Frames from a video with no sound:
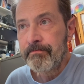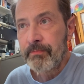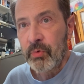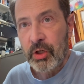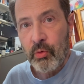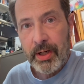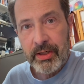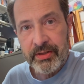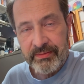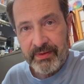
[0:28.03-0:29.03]

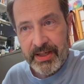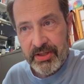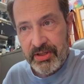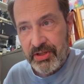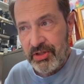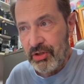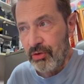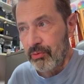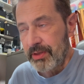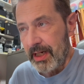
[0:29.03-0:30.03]
required devices,
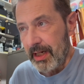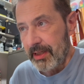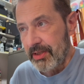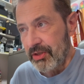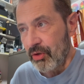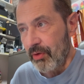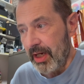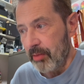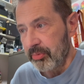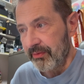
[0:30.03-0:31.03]
no DACs, no
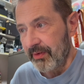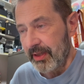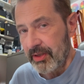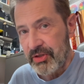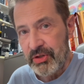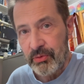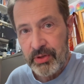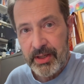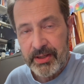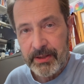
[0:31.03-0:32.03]
amplifiers, no
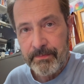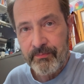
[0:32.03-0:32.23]
nothing.